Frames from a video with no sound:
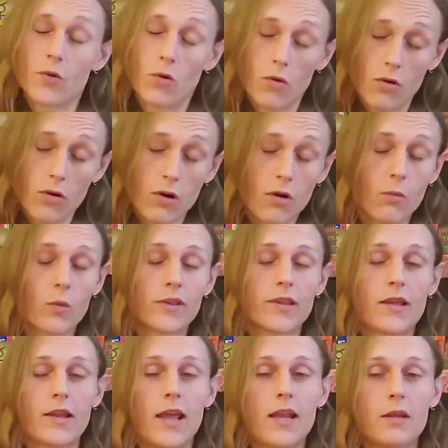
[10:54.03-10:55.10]
or
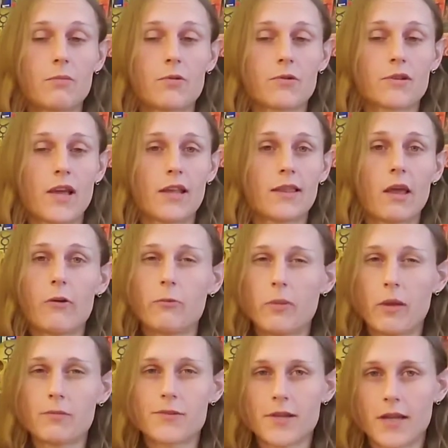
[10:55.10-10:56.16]
within 80% they would
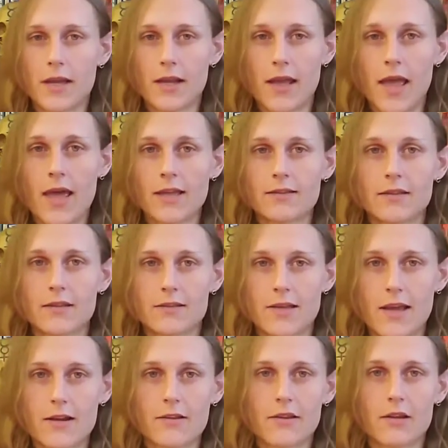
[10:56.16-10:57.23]
be able to get 8 to
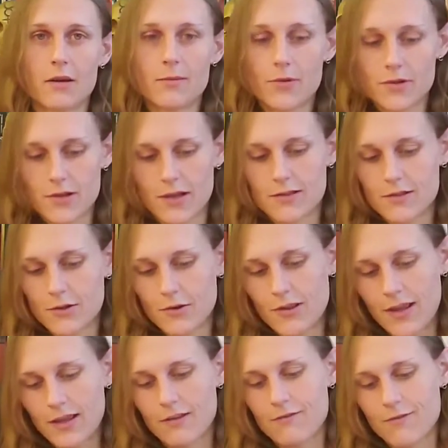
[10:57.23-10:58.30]
10 of the numbers. And so
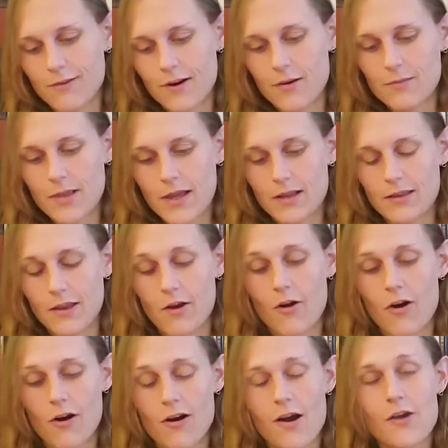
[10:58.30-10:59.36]
they confirmed that there
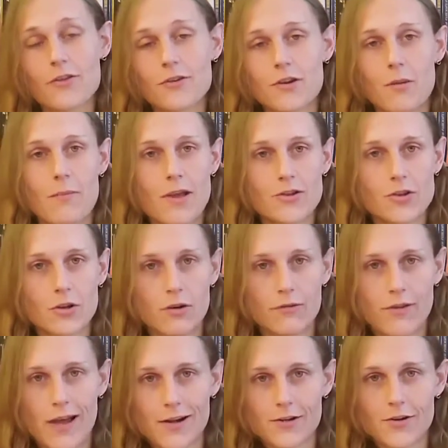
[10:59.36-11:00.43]
are other dimensional
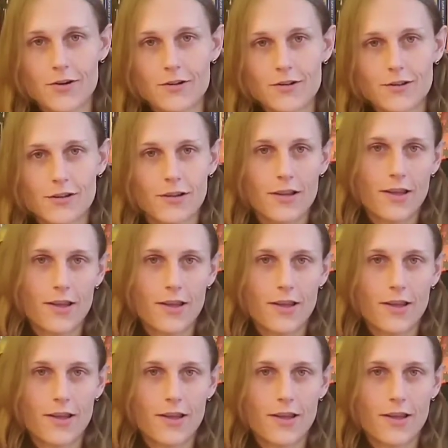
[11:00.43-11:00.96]
factors